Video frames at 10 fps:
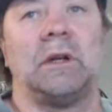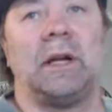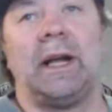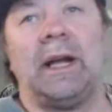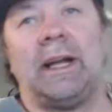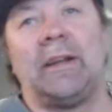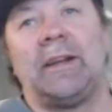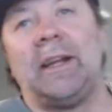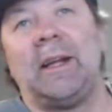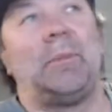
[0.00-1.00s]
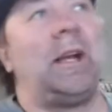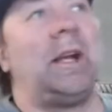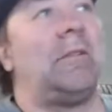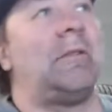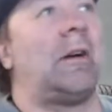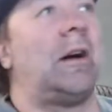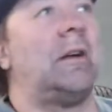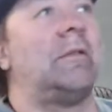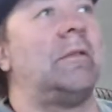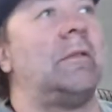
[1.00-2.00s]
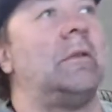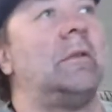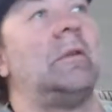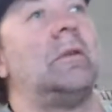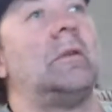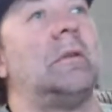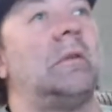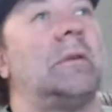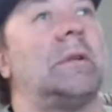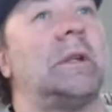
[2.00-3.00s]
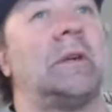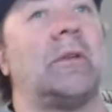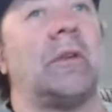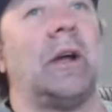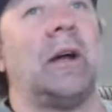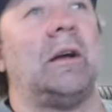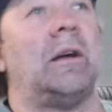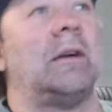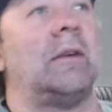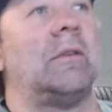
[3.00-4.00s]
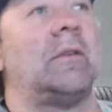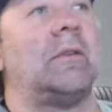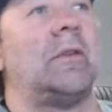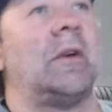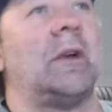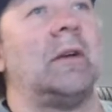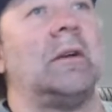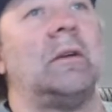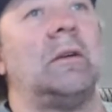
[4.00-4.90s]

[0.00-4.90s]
ATP5. What the hell is that? I don't even see it.